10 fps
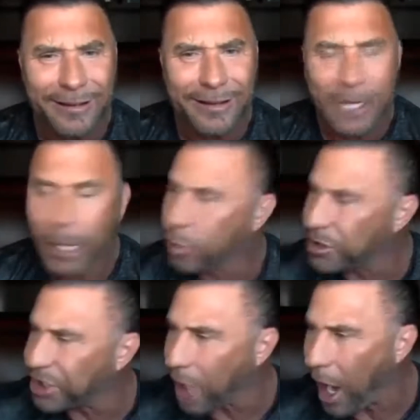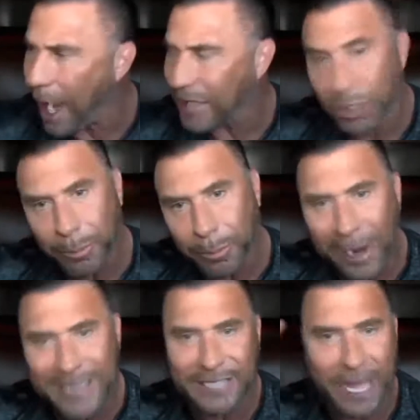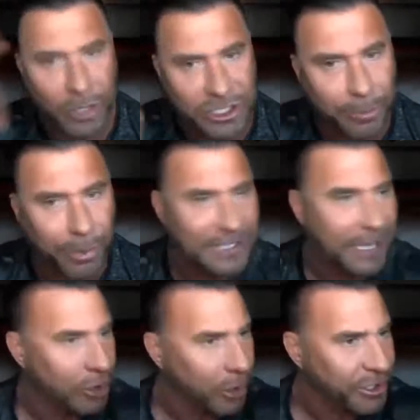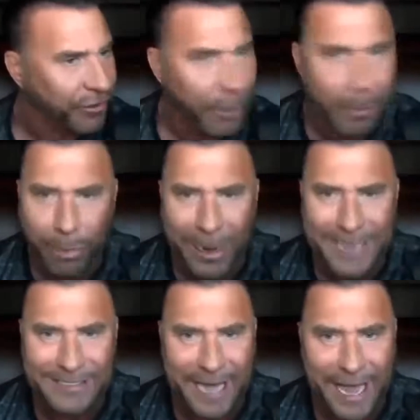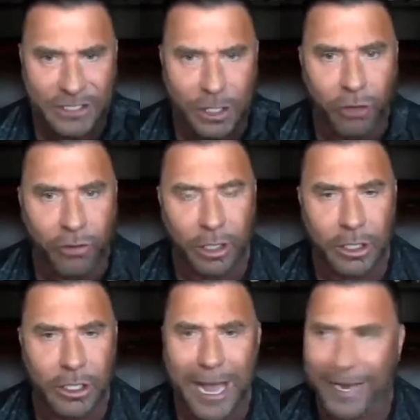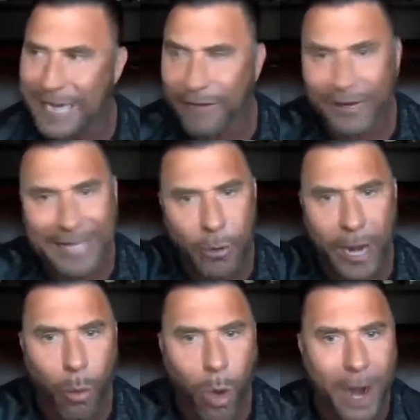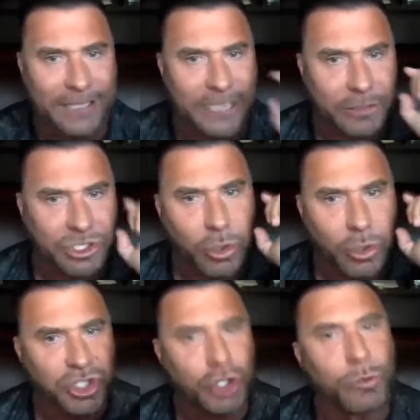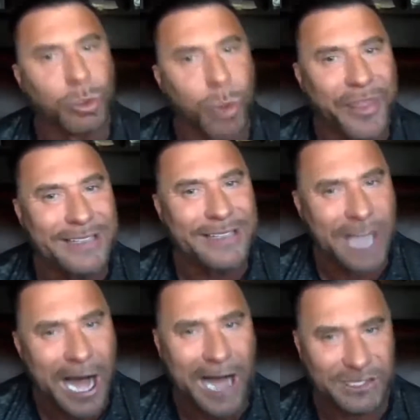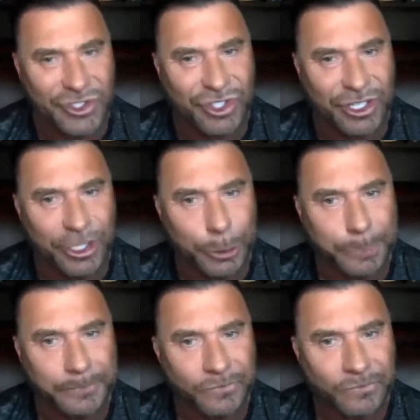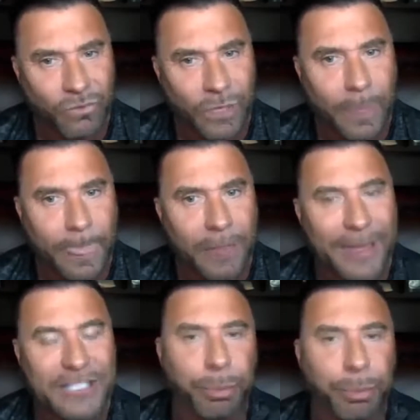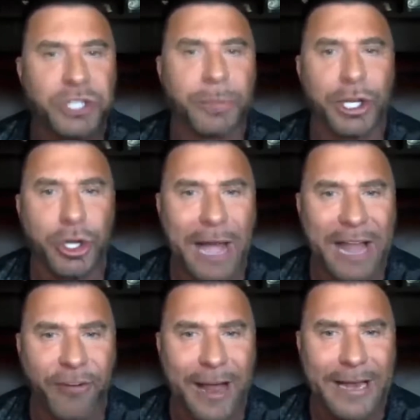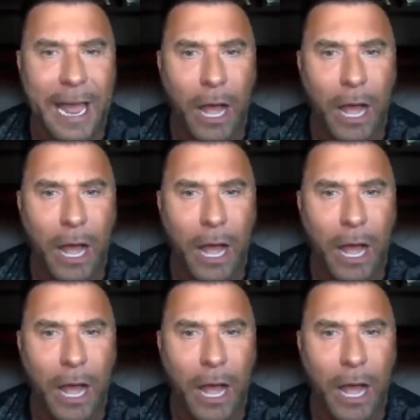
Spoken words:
It was, what's it cost? What's the price tag? What's the price tag? I was always flipping price tags over. I could never get what I wanted because I was so consumed with what things cost. That's a principle in your life right now.